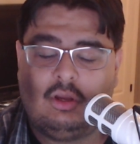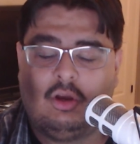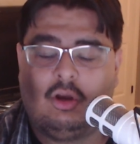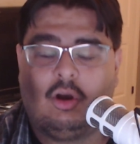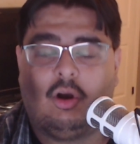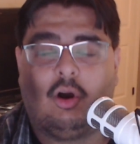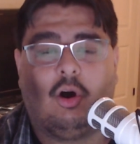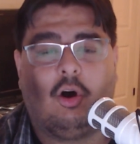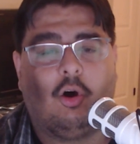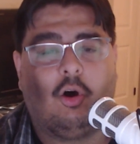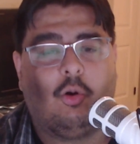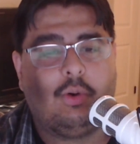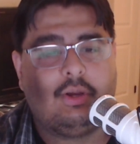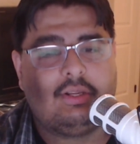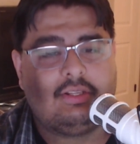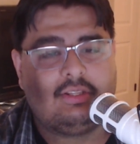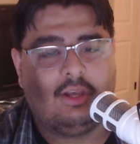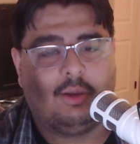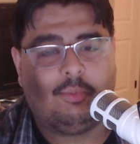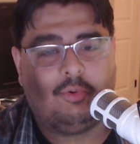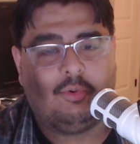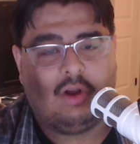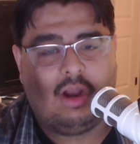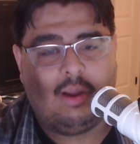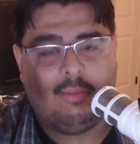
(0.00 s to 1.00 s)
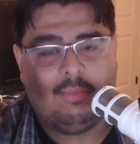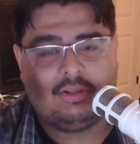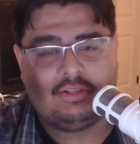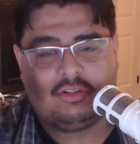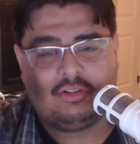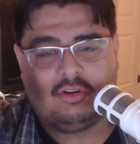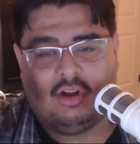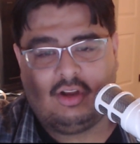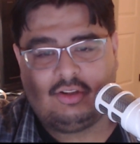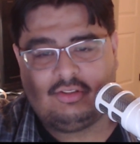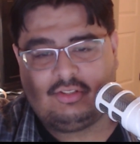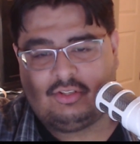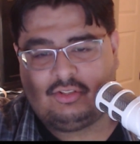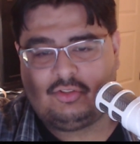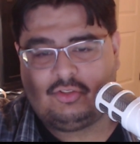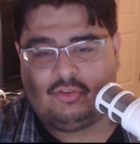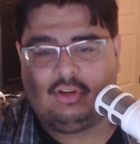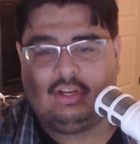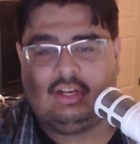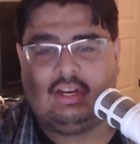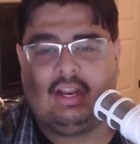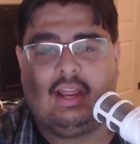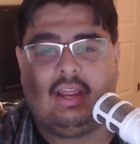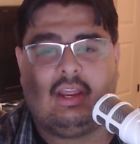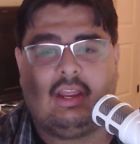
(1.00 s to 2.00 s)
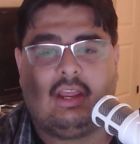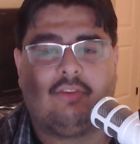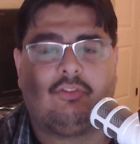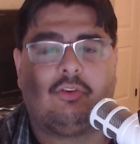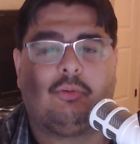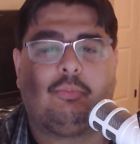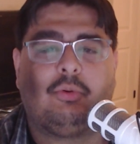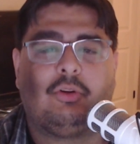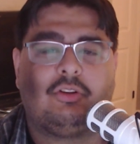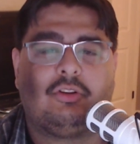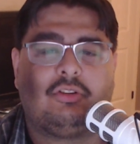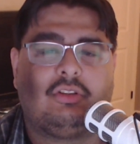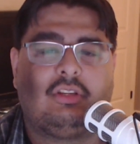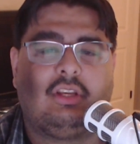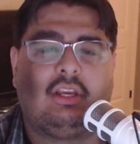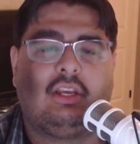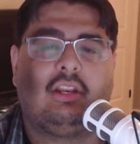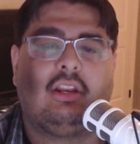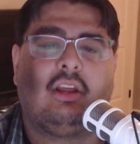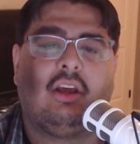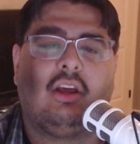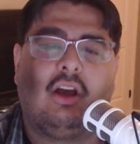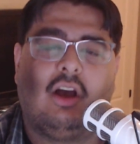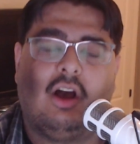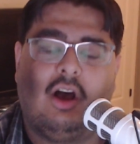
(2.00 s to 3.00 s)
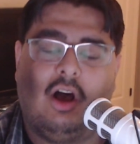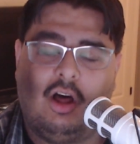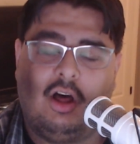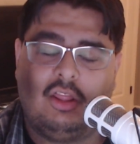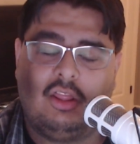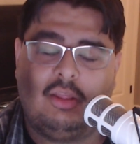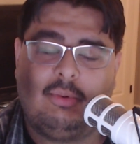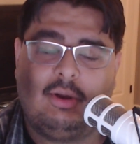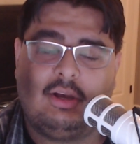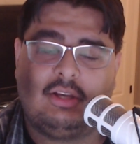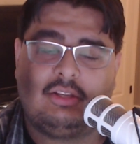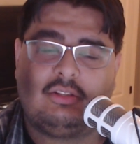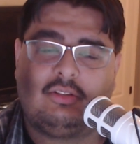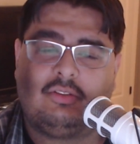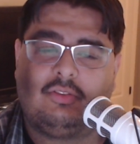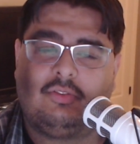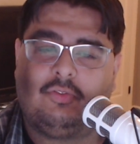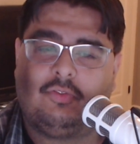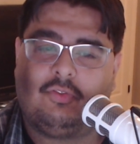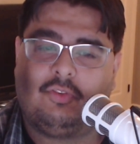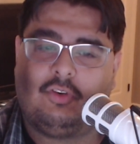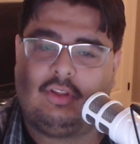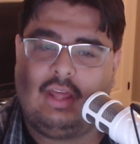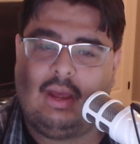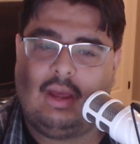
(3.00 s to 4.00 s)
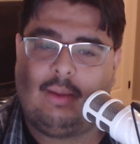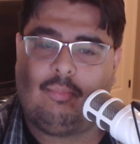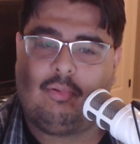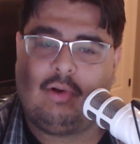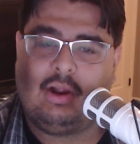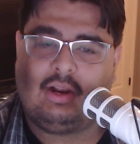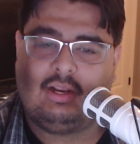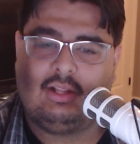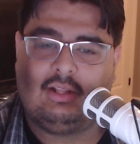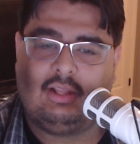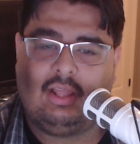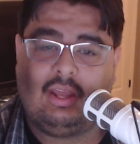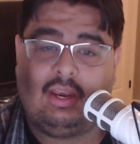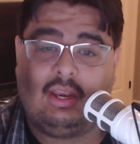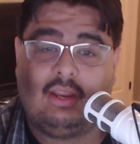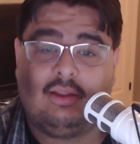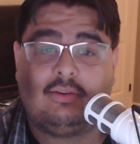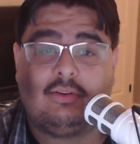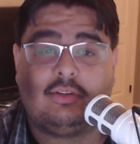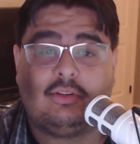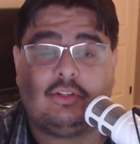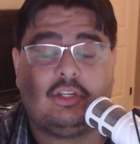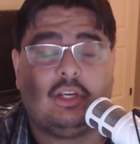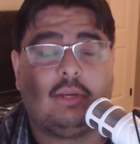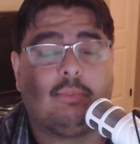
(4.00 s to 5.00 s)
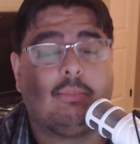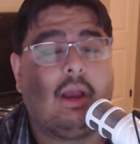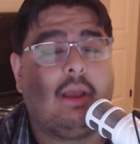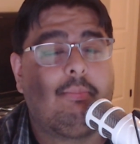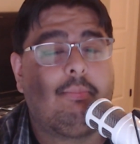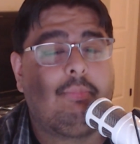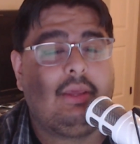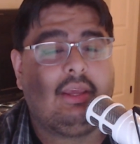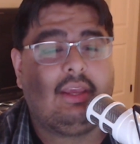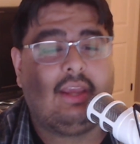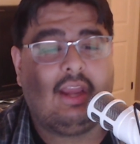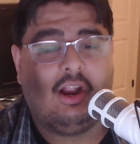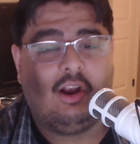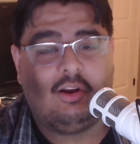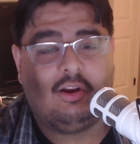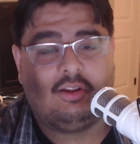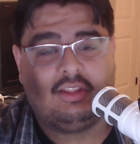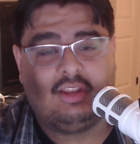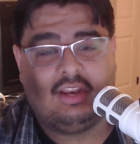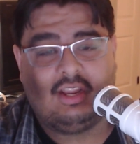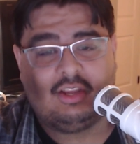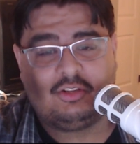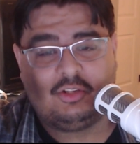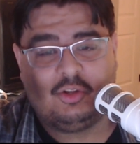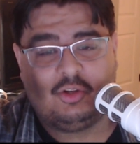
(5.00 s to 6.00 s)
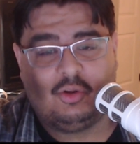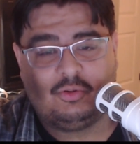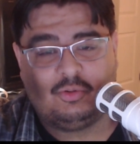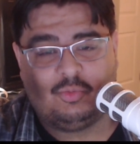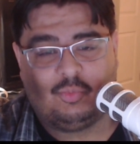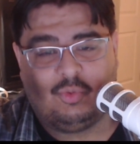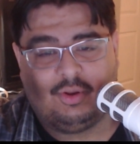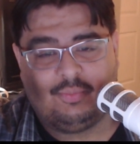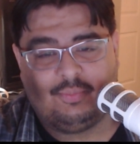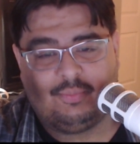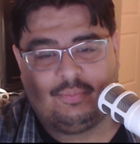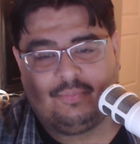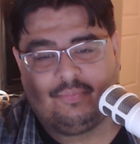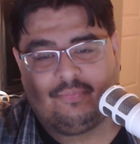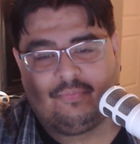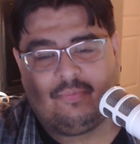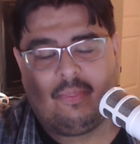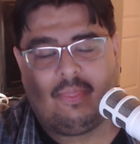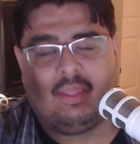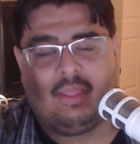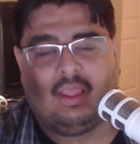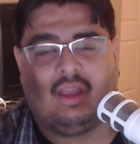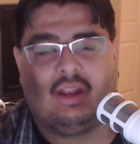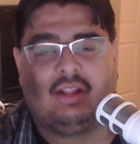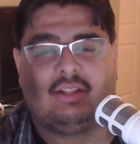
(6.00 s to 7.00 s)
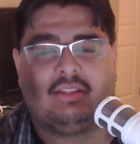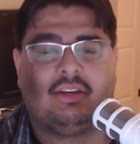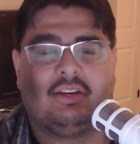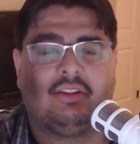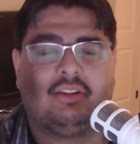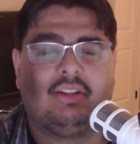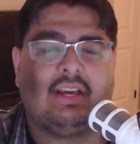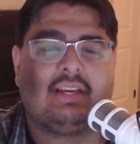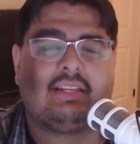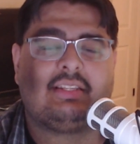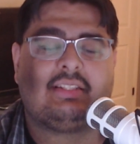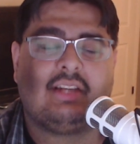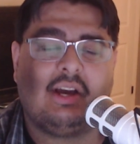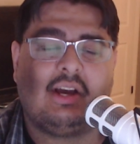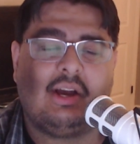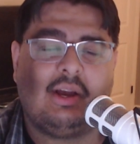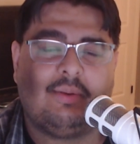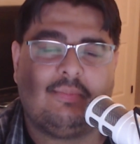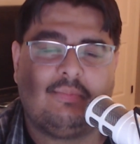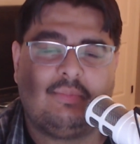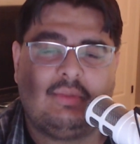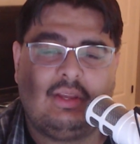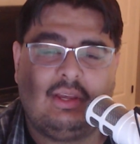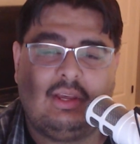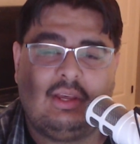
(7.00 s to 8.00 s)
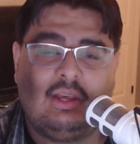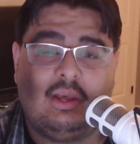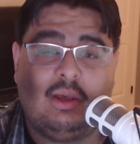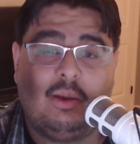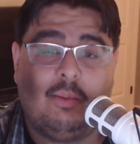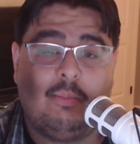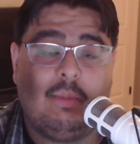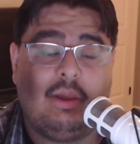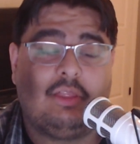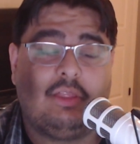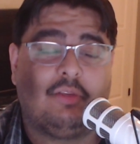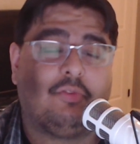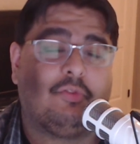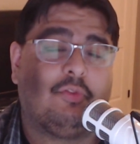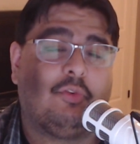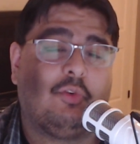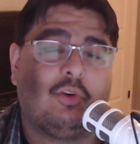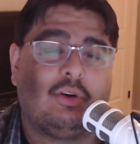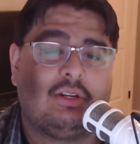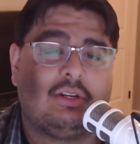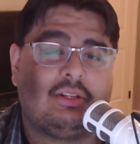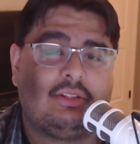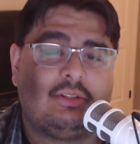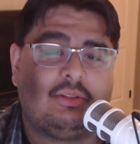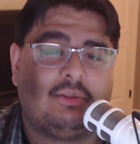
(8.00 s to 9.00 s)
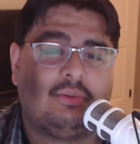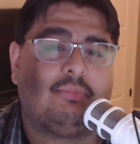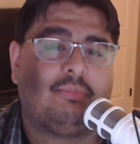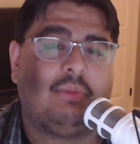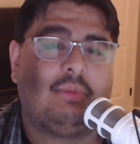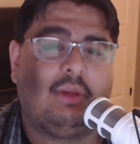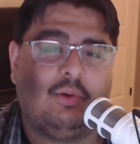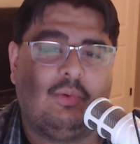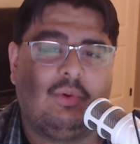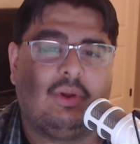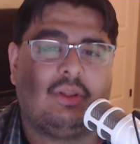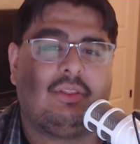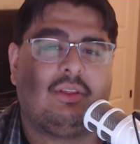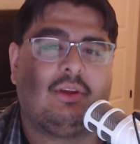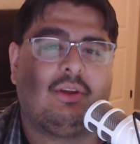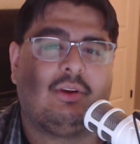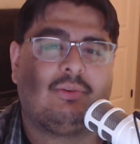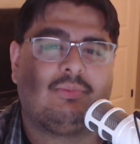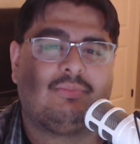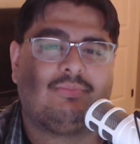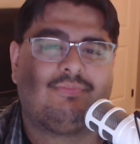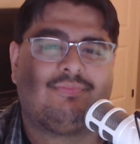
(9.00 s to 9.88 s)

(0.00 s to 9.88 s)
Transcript: Always help grandmas cross the street and give up your seat on the bus for that pregnant lady. She might be carrying the next chosen one. And until next time, may the Force be with you.